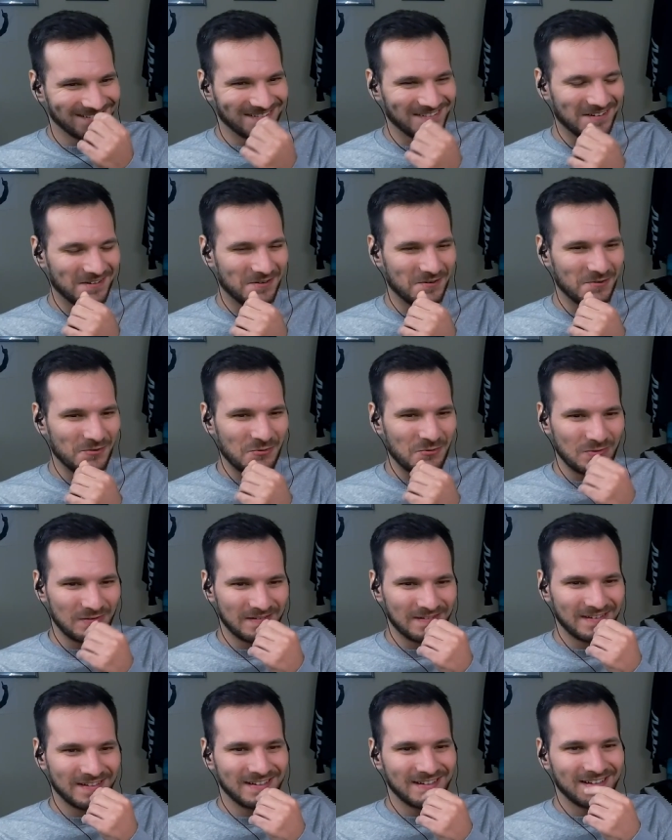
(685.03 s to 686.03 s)

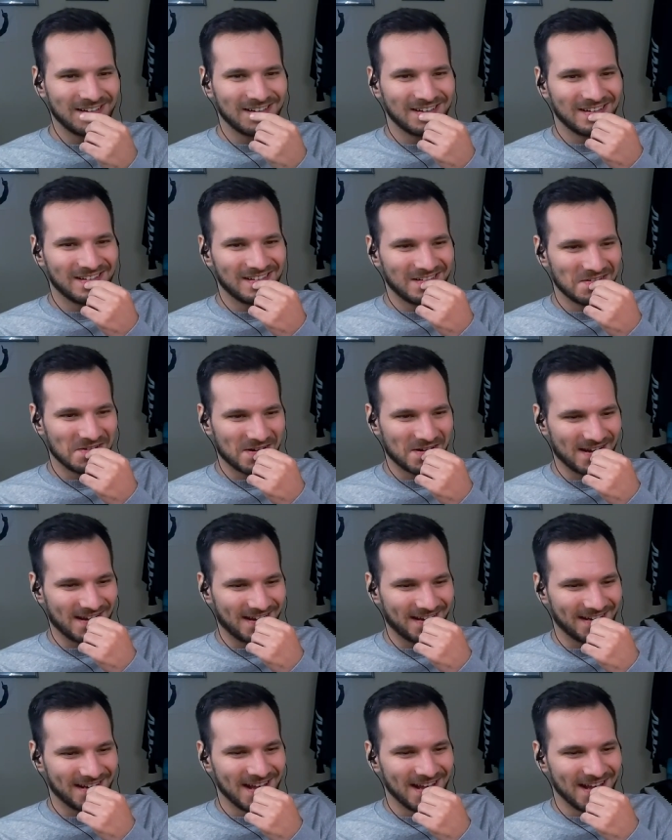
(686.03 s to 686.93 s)
Aww. Okay. Go.